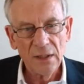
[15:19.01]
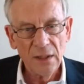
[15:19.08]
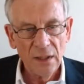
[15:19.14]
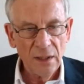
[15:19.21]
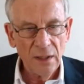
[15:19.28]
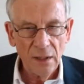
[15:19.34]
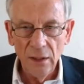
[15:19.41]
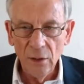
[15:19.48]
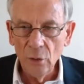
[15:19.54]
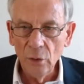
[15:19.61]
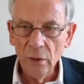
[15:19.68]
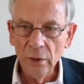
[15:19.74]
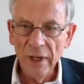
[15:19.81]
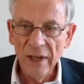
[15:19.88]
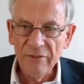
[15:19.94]

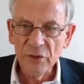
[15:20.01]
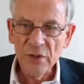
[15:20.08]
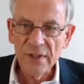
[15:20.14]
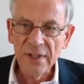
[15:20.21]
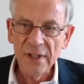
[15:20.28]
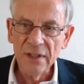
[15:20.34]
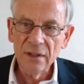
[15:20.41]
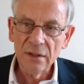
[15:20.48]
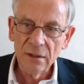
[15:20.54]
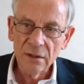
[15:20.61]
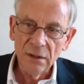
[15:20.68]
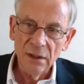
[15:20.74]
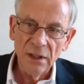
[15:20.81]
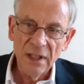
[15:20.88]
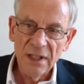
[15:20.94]
You have to send
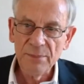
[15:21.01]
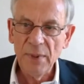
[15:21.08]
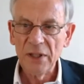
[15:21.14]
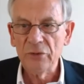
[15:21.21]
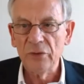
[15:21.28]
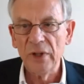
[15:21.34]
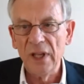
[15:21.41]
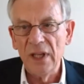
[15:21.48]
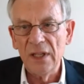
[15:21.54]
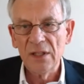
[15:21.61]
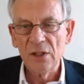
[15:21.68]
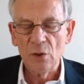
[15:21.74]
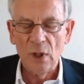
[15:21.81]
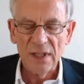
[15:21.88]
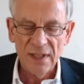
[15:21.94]

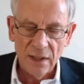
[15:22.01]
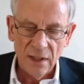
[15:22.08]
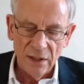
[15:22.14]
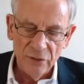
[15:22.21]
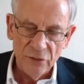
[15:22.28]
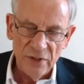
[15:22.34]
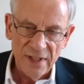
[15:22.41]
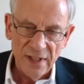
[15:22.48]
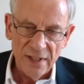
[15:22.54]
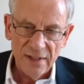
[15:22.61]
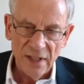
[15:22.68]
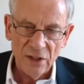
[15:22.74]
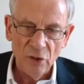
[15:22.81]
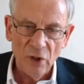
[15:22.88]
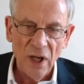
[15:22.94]
expatriates to other countries,
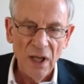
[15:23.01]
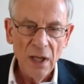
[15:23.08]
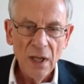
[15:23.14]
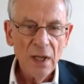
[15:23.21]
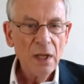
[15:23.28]
etc.